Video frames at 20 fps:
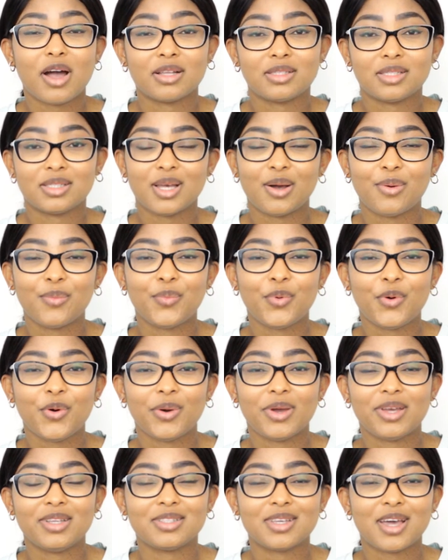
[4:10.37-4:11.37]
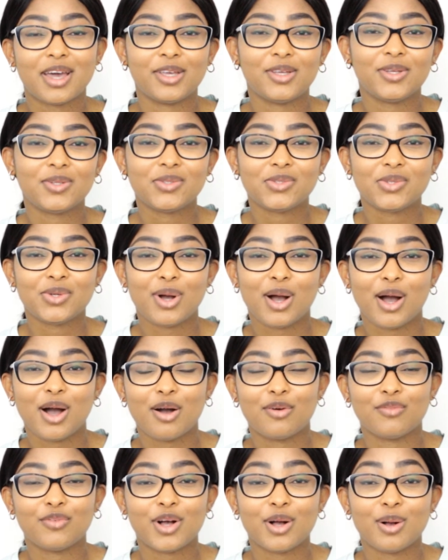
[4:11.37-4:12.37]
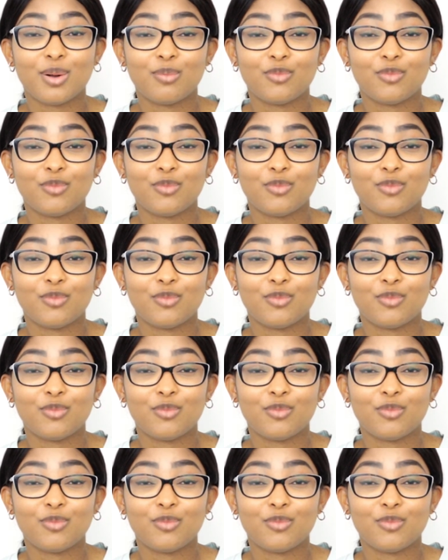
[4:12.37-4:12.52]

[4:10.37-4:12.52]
at some point I used to have